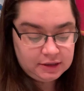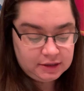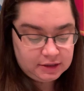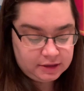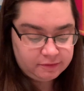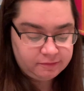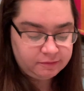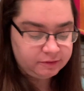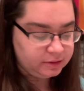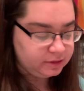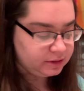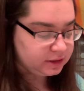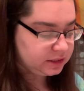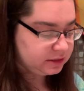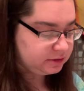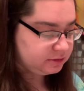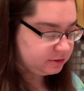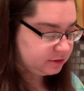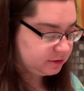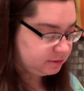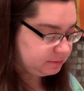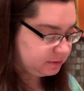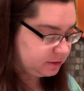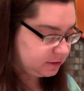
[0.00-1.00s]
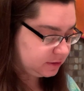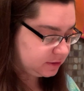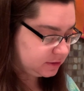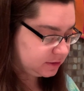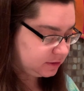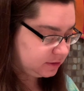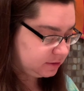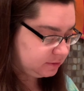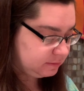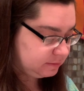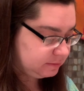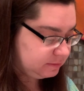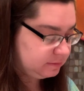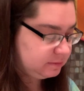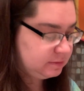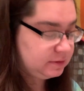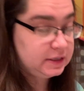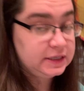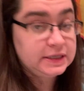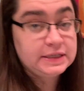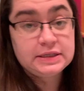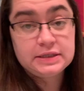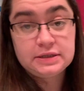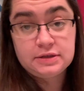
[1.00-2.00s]
I feel like they're not positive.
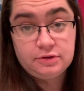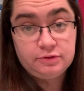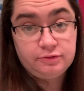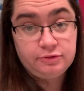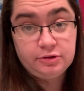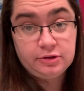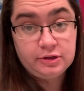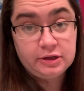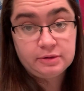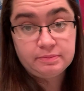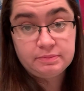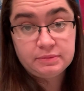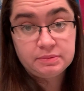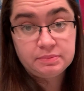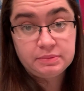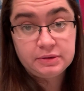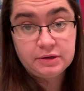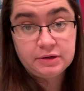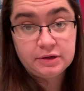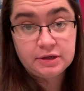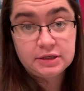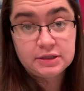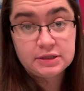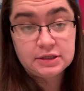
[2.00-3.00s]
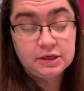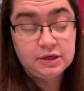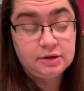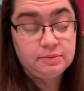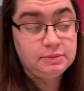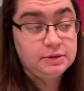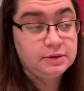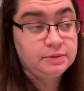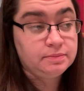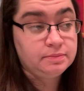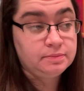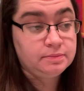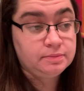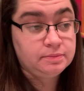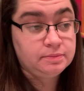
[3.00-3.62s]
I still feel like my period's coming.